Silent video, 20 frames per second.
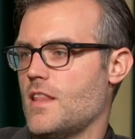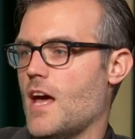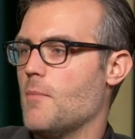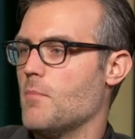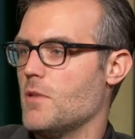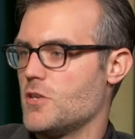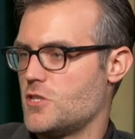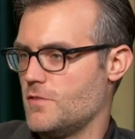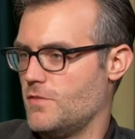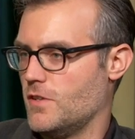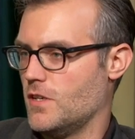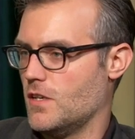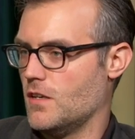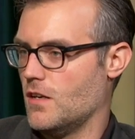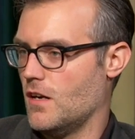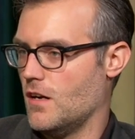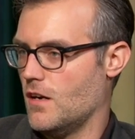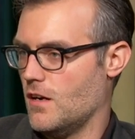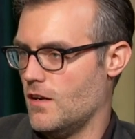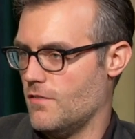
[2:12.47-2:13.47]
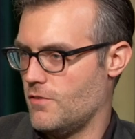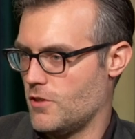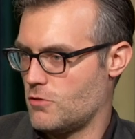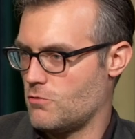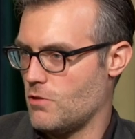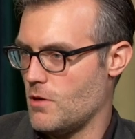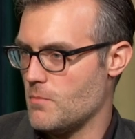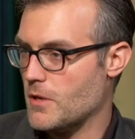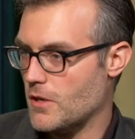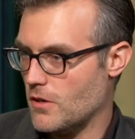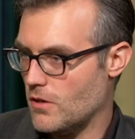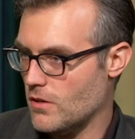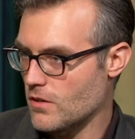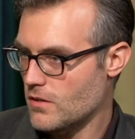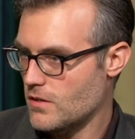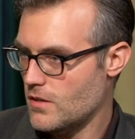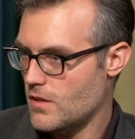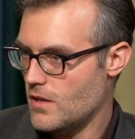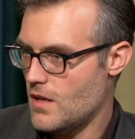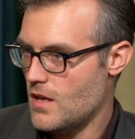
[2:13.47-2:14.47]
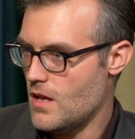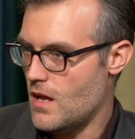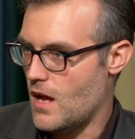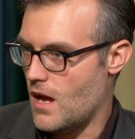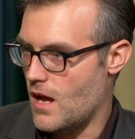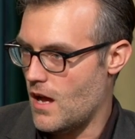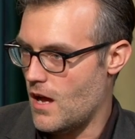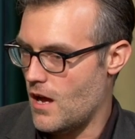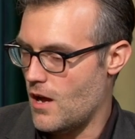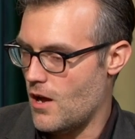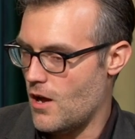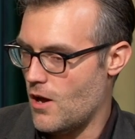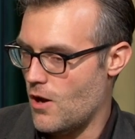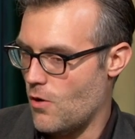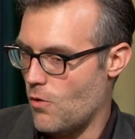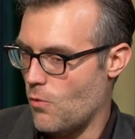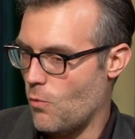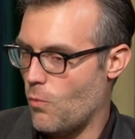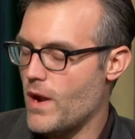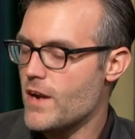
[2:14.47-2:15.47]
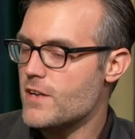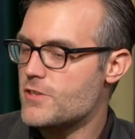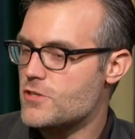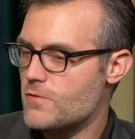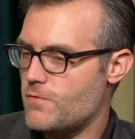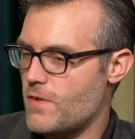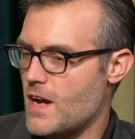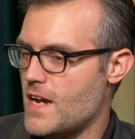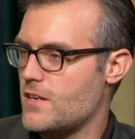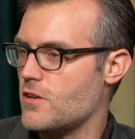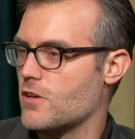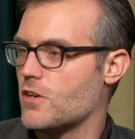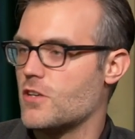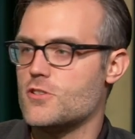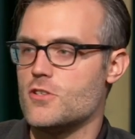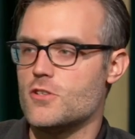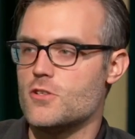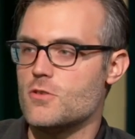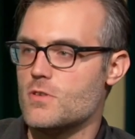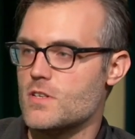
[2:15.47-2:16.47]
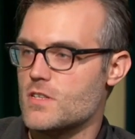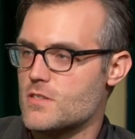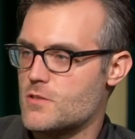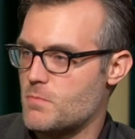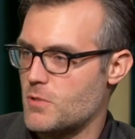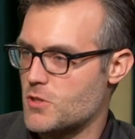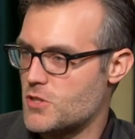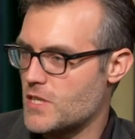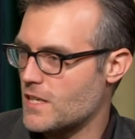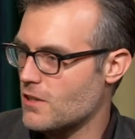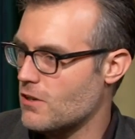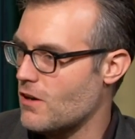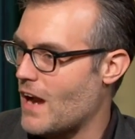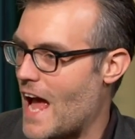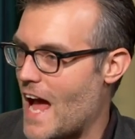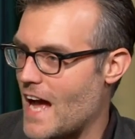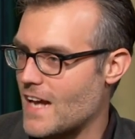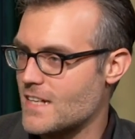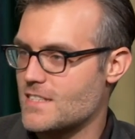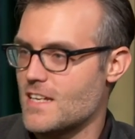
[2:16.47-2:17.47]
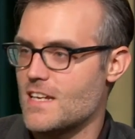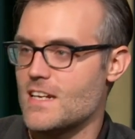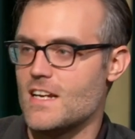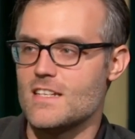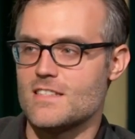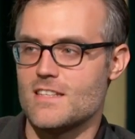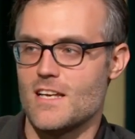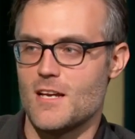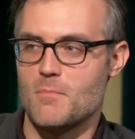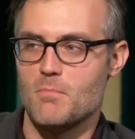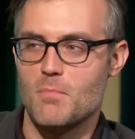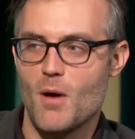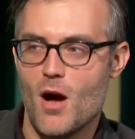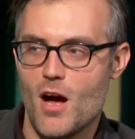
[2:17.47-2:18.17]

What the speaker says: that much of a criminal. Where did you find her? Because you're doing this particular accent. It's like